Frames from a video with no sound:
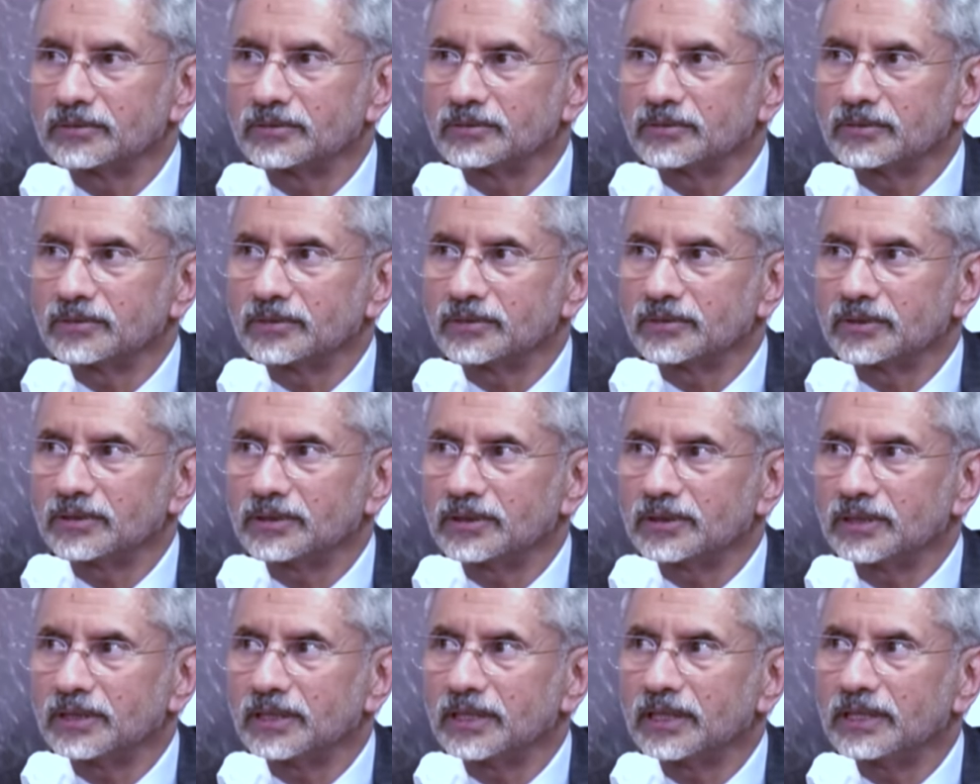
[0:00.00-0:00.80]
So
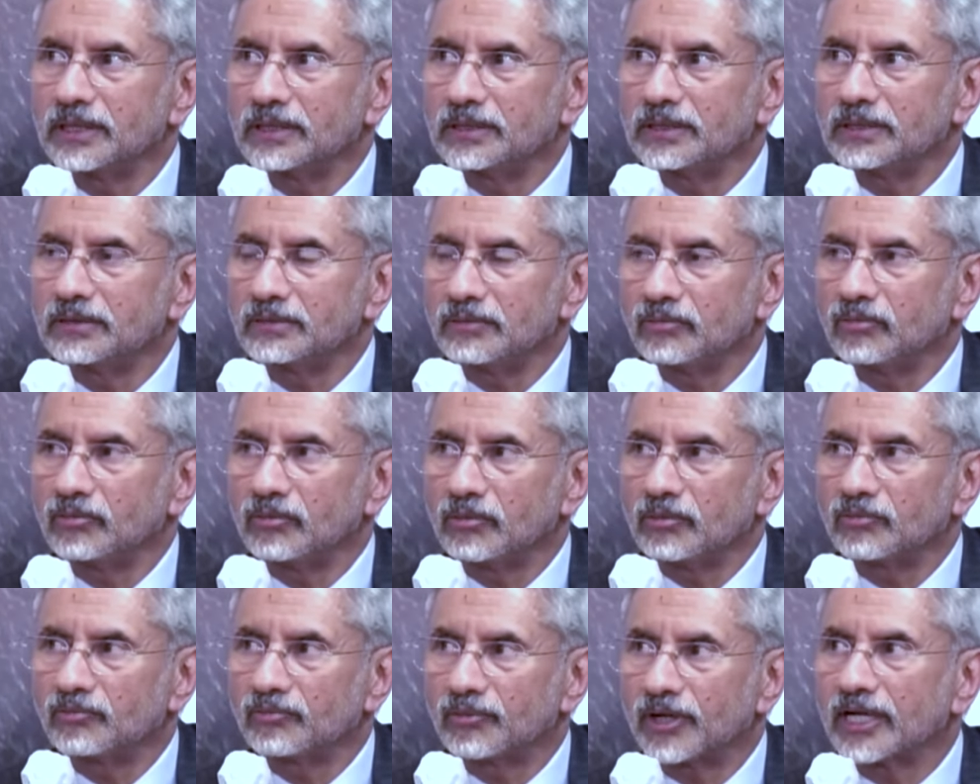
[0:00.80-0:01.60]
it,
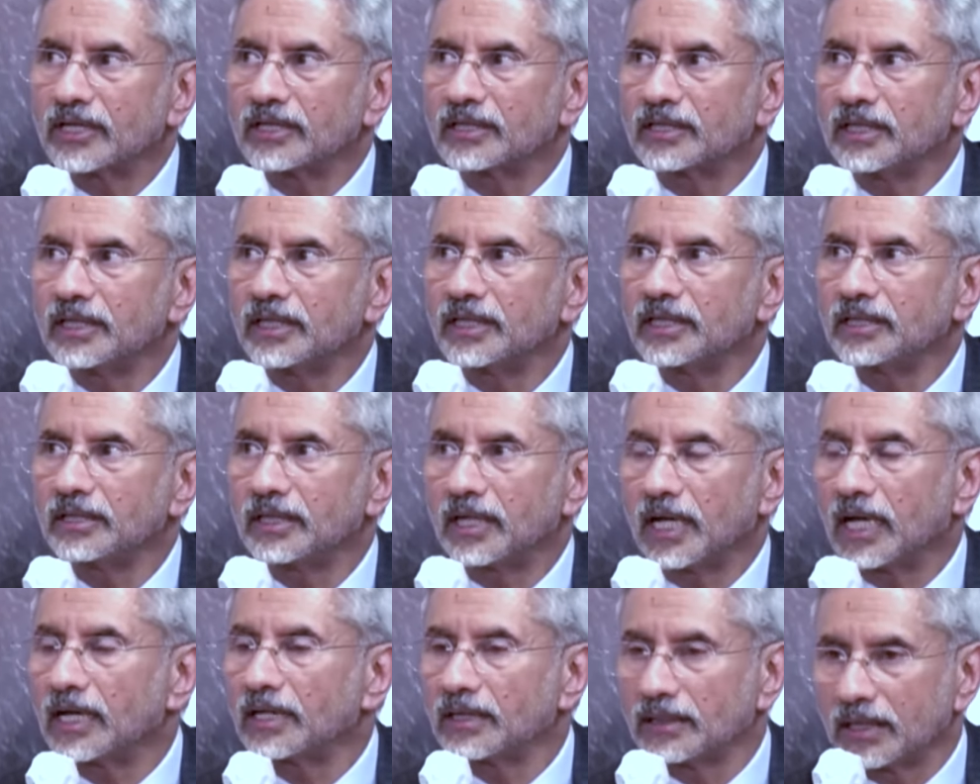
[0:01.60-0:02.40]

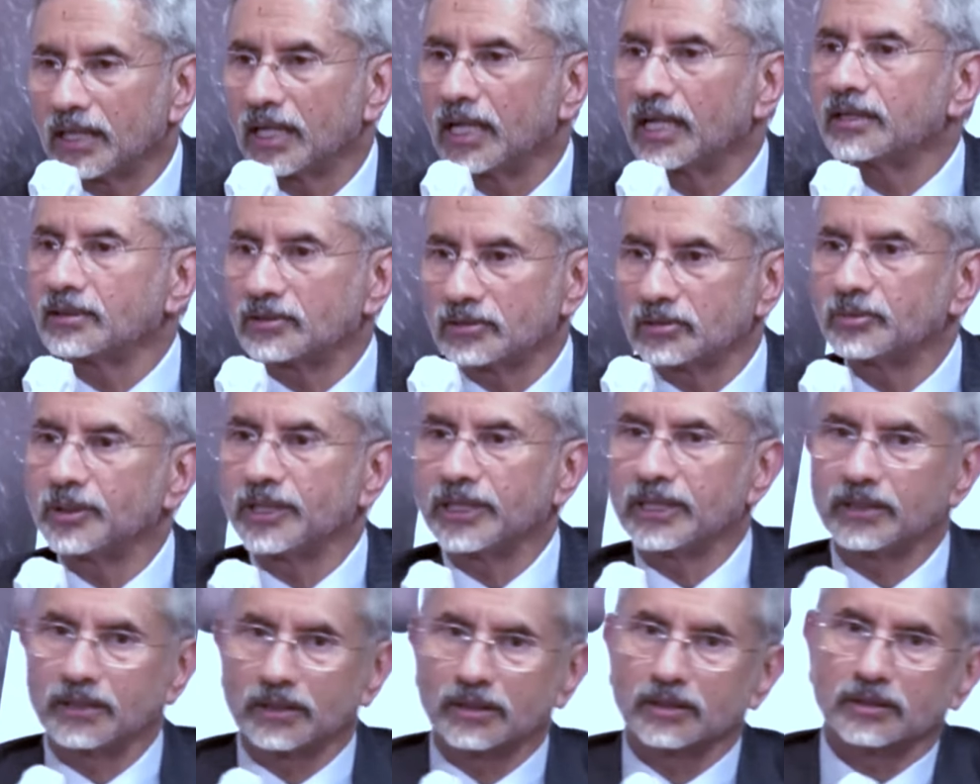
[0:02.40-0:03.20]
frankly, and
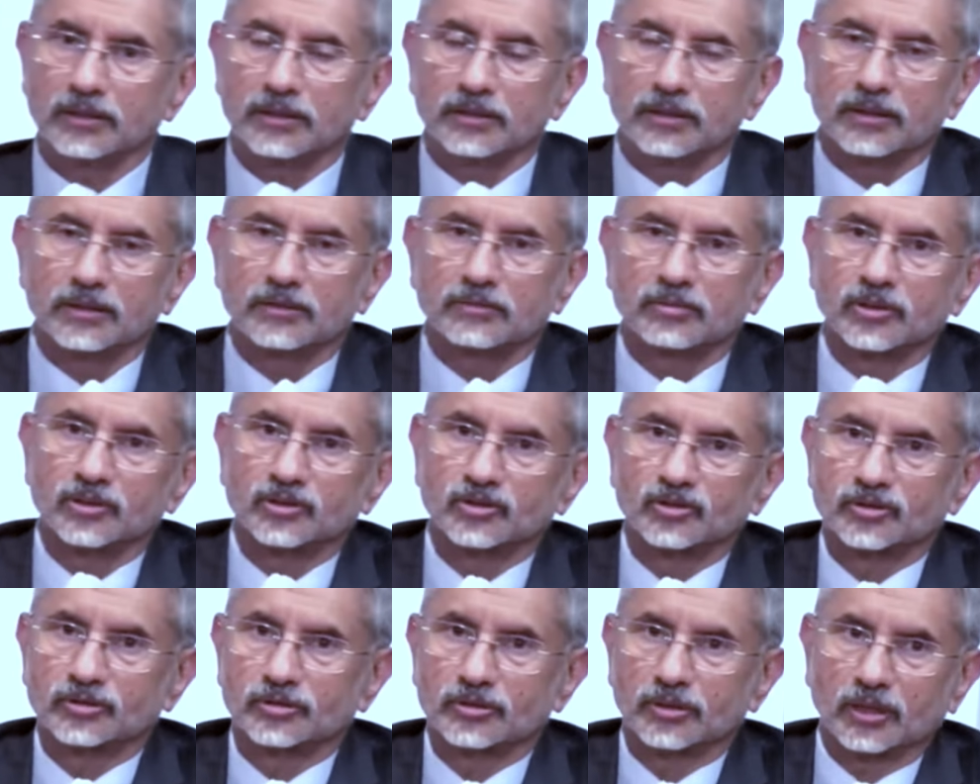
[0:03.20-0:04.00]
to me,
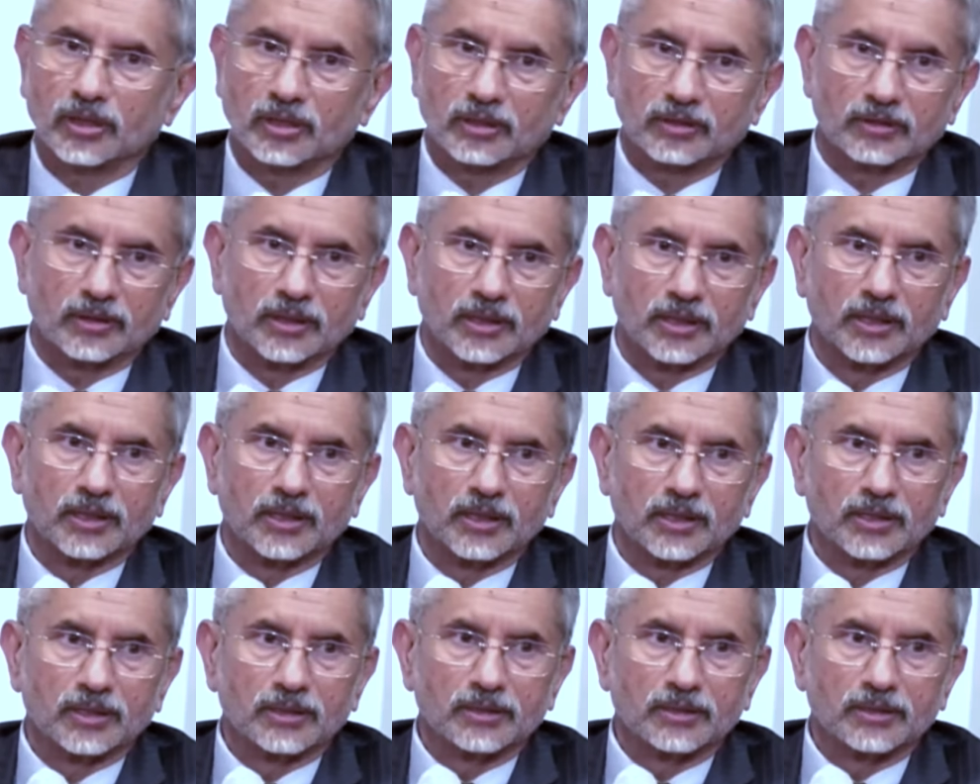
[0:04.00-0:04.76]
it was, to